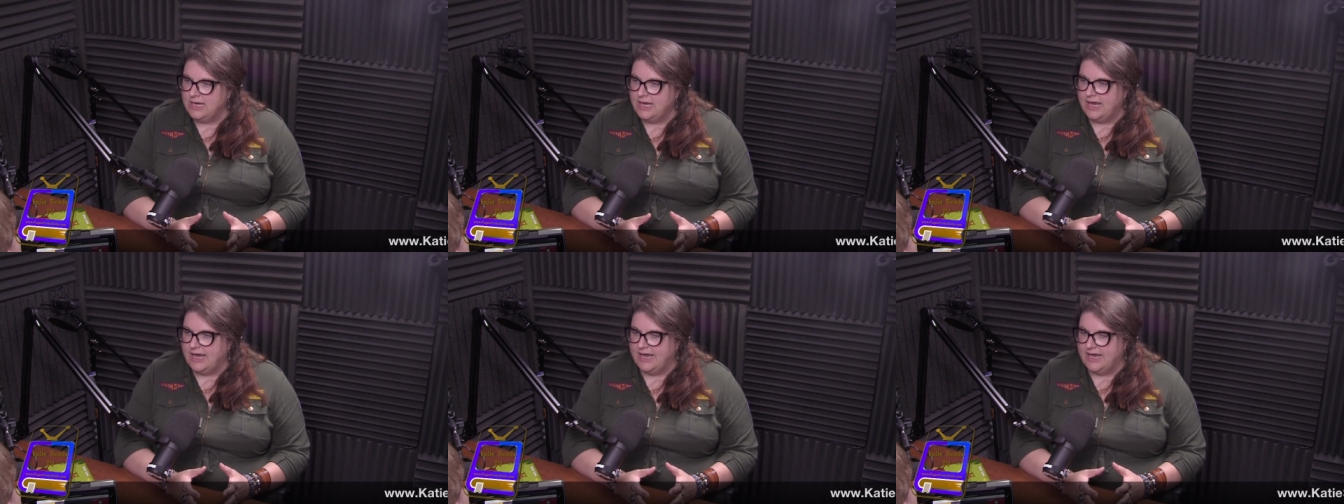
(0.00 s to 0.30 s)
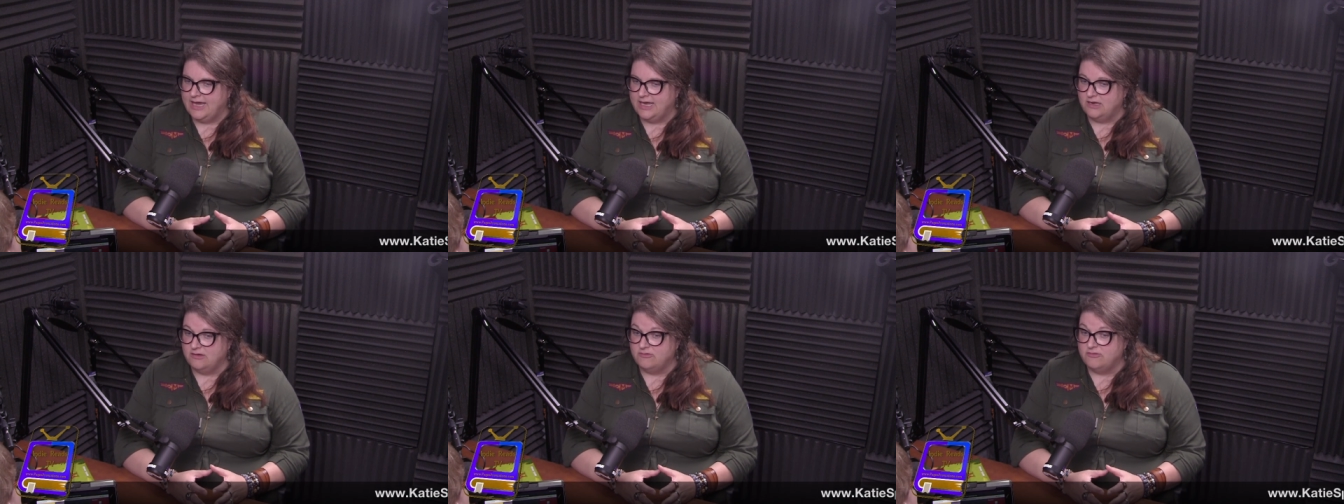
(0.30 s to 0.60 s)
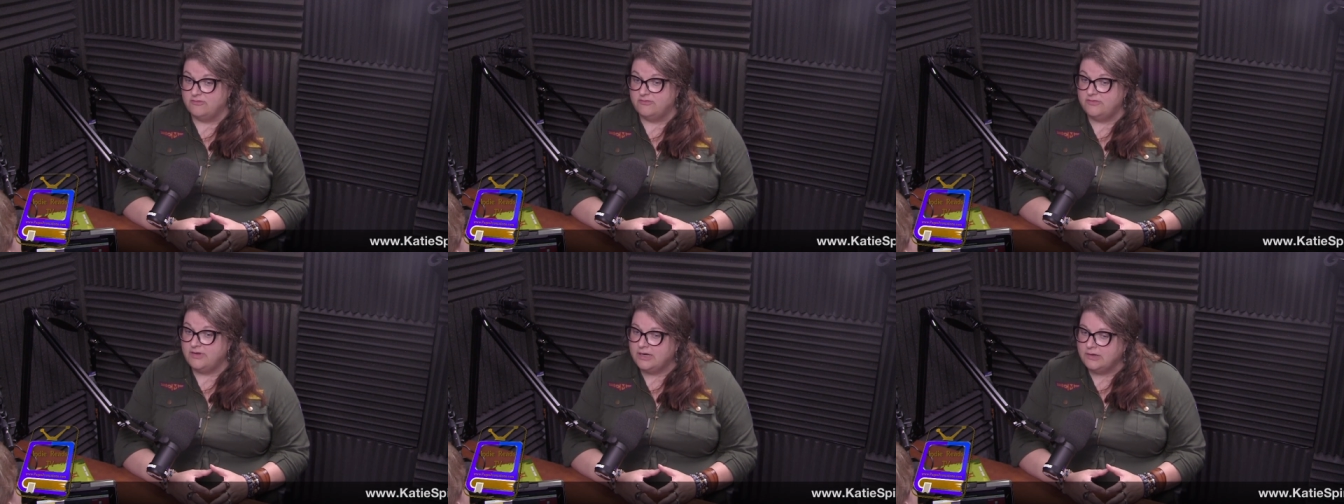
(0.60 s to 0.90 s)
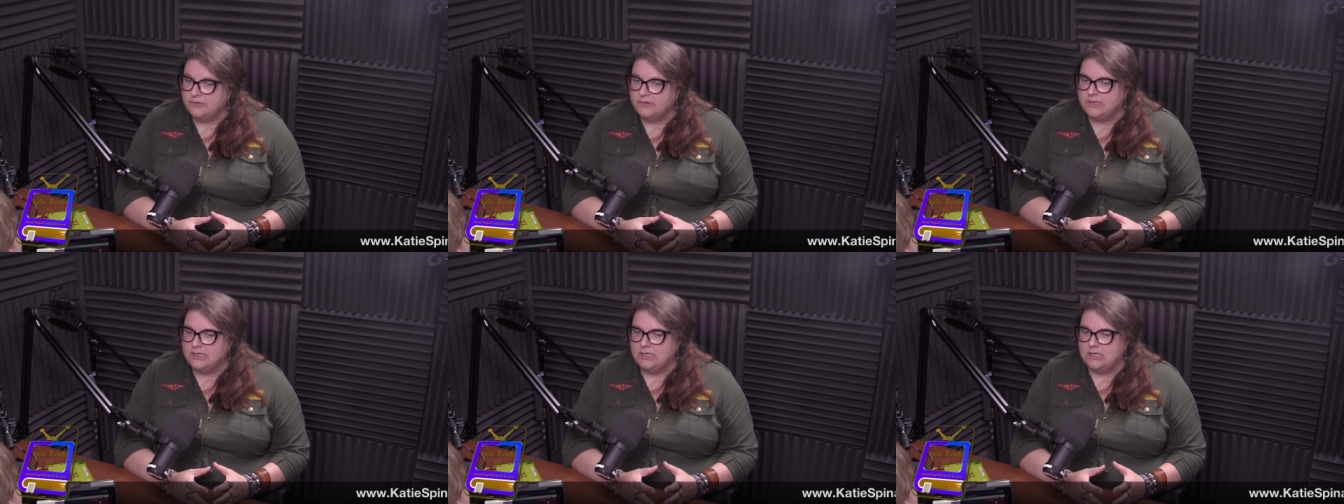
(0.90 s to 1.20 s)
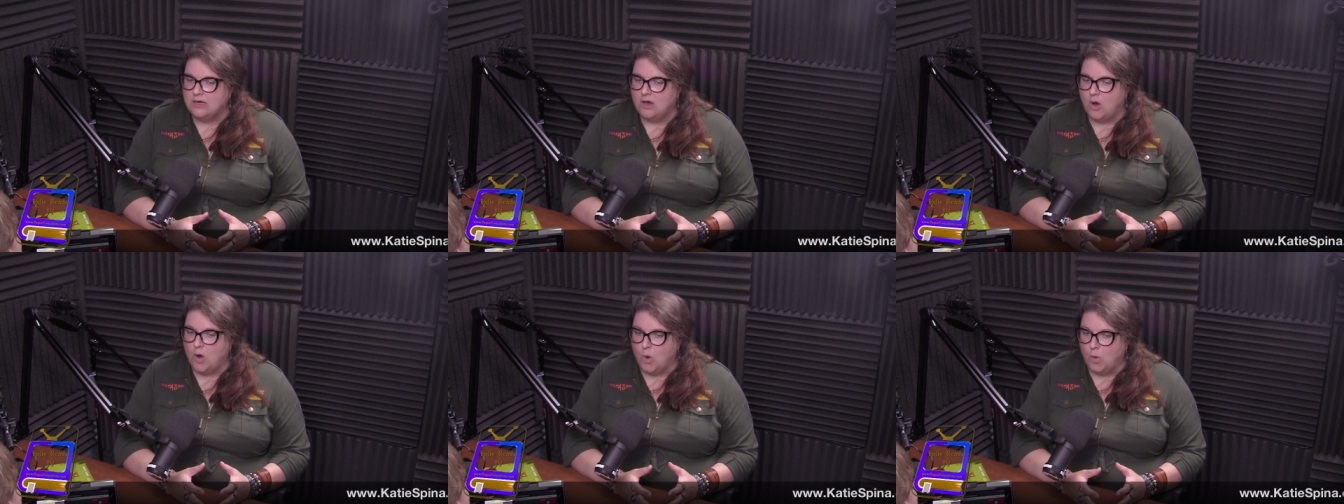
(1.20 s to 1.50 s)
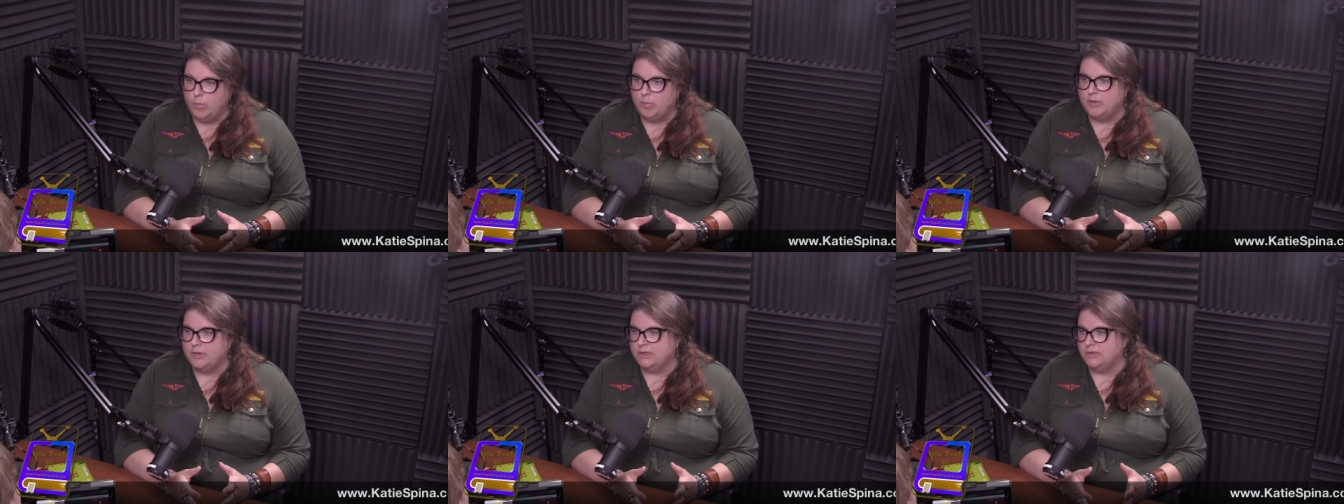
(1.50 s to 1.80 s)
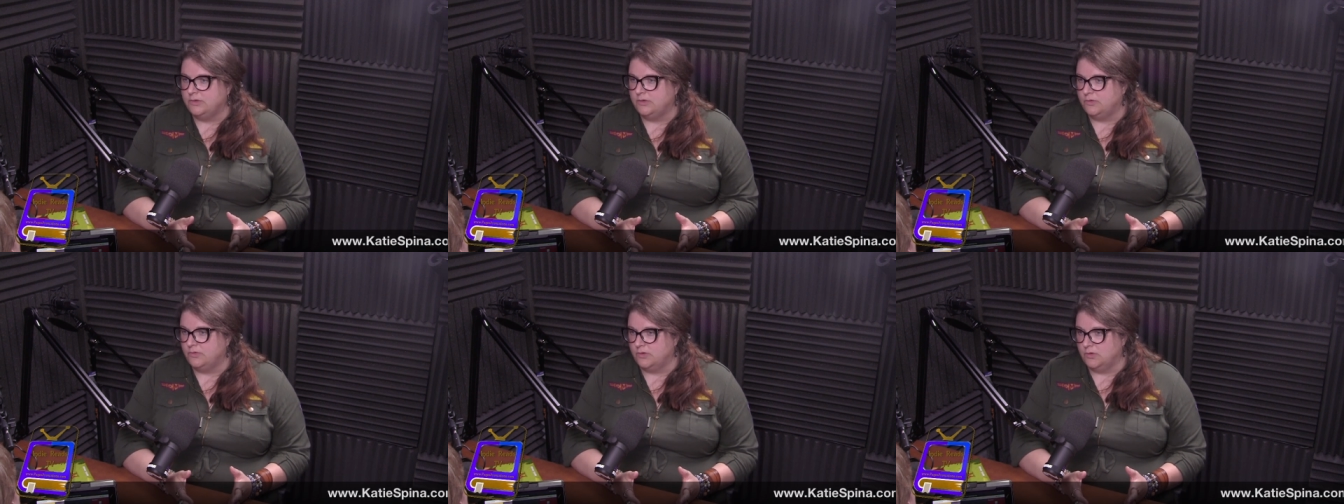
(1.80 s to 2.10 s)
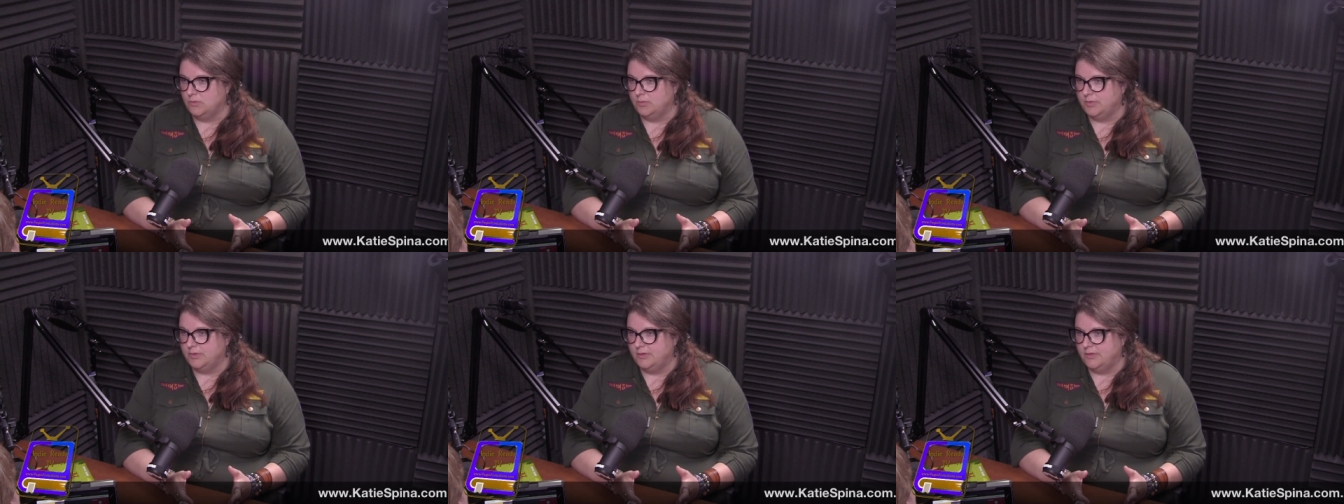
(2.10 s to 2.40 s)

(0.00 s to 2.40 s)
and a very open group.